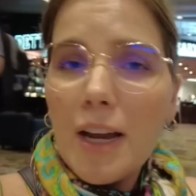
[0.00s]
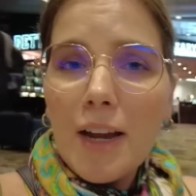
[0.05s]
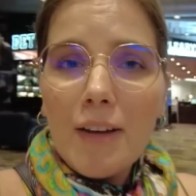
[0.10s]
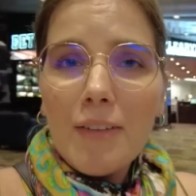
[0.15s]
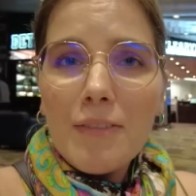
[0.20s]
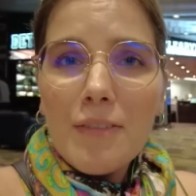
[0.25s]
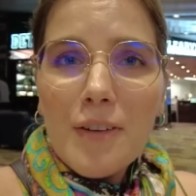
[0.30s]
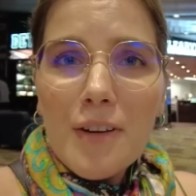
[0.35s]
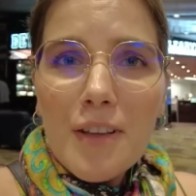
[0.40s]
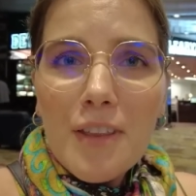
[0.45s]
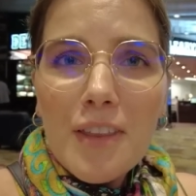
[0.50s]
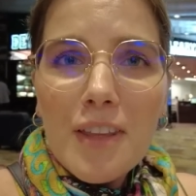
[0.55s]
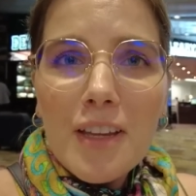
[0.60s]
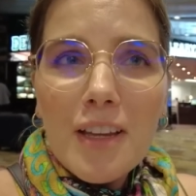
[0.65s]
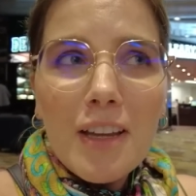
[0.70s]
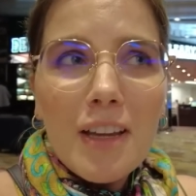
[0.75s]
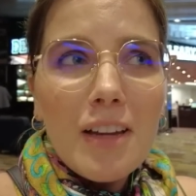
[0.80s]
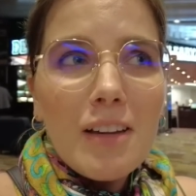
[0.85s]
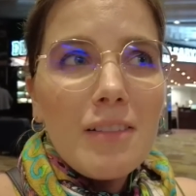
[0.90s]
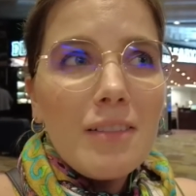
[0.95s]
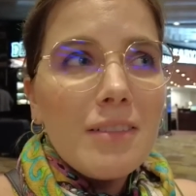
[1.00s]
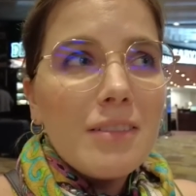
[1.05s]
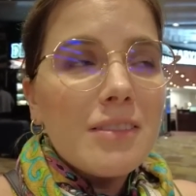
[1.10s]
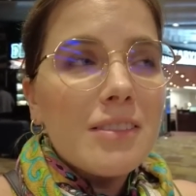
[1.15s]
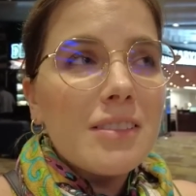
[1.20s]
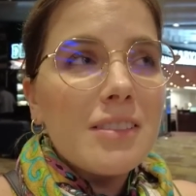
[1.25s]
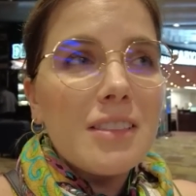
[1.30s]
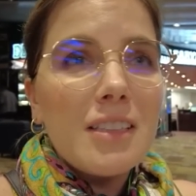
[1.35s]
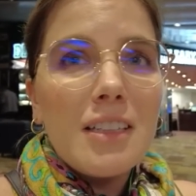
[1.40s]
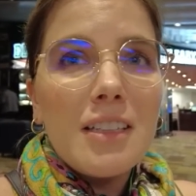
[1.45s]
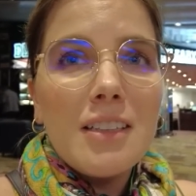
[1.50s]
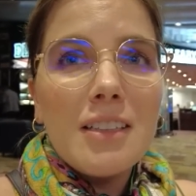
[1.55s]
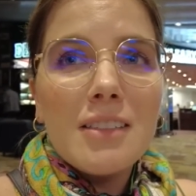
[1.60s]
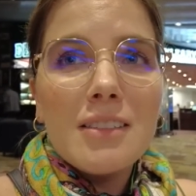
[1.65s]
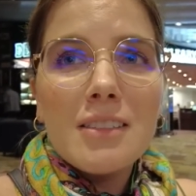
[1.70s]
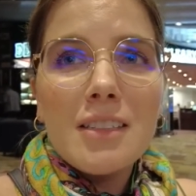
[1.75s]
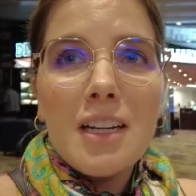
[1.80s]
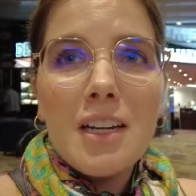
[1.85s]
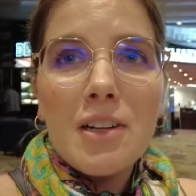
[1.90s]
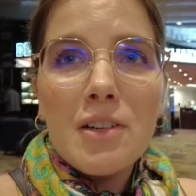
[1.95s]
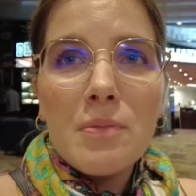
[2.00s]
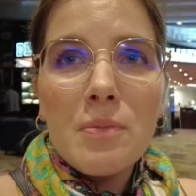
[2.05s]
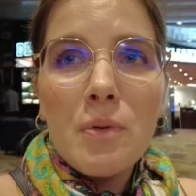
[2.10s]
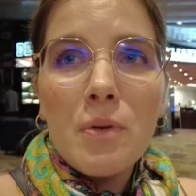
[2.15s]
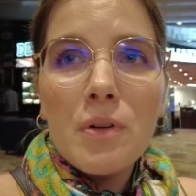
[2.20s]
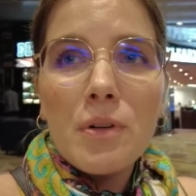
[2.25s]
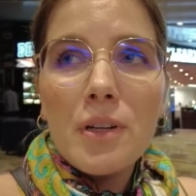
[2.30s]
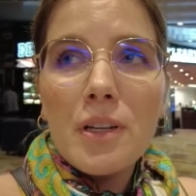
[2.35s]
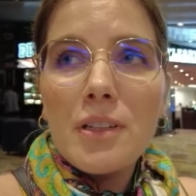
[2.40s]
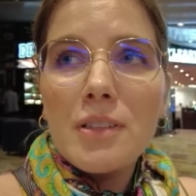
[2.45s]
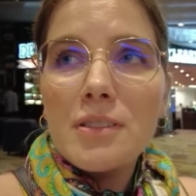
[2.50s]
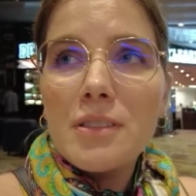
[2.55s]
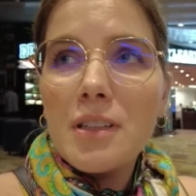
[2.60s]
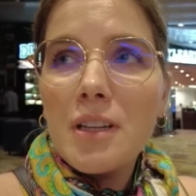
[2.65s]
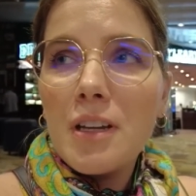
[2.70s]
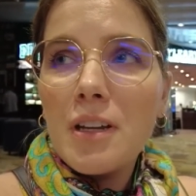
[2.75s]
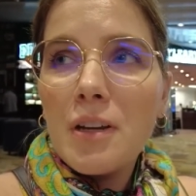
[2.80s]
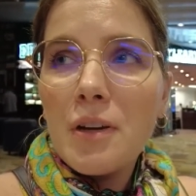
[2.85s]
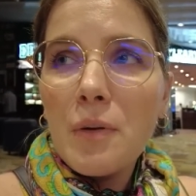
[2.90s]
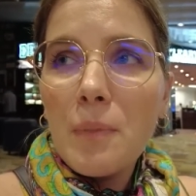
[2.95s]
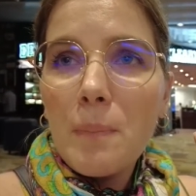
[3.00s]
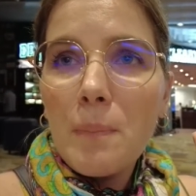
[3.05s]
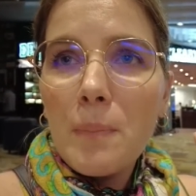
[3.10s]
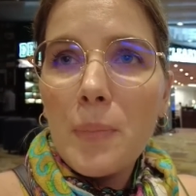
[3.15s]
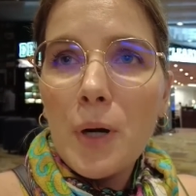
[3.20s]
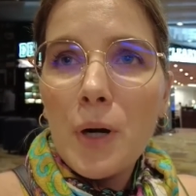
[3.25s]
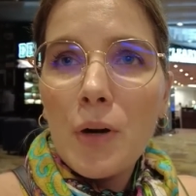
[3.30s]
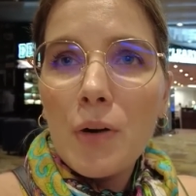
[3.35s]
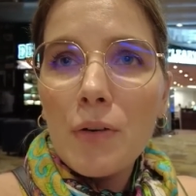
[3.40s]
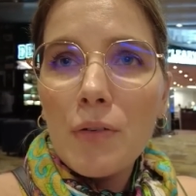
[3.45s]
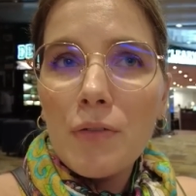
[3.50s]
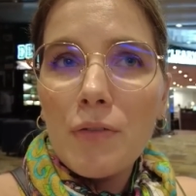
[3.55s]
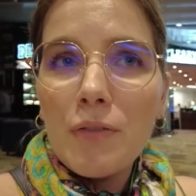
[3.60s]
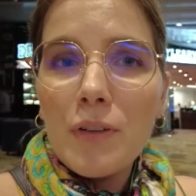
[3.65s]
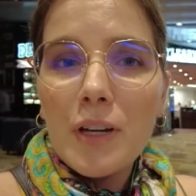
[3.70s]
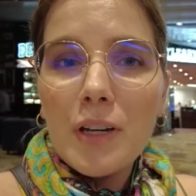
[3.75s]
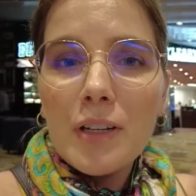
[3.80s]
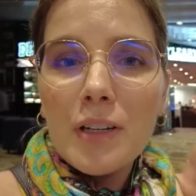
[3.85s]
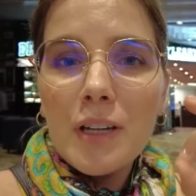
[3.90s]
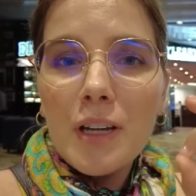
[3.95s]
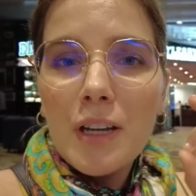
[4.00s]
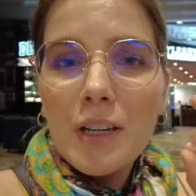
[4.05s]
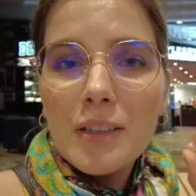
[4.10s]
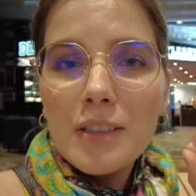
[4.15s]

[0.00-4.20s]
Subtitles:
Everything else in this airport is like perfect,